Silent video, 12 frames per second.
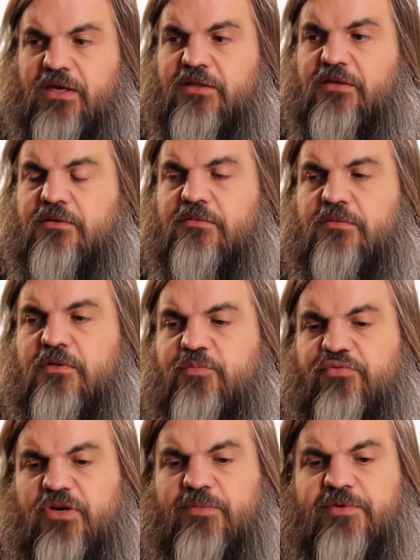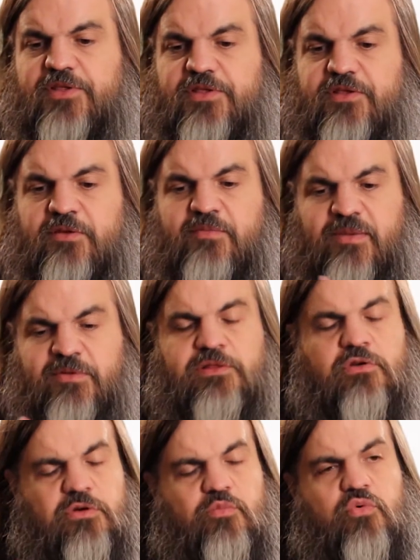And then the promise, and maybe
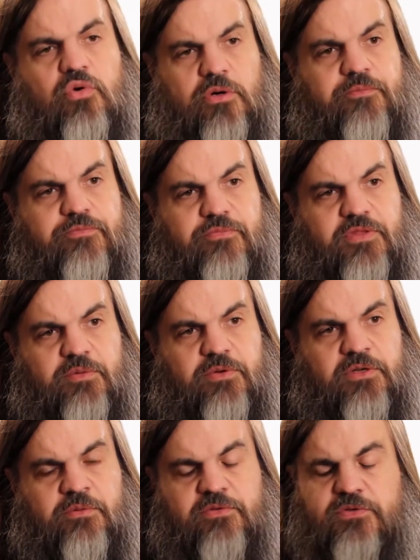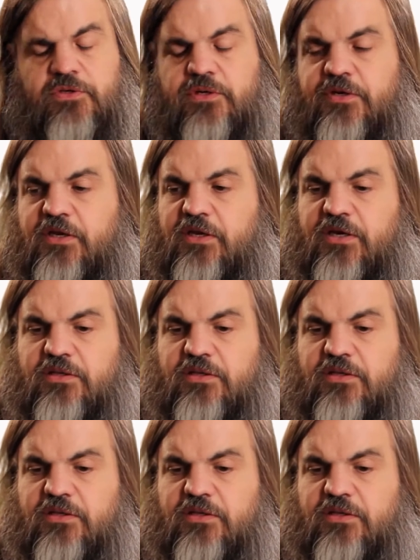learn more than we once knew,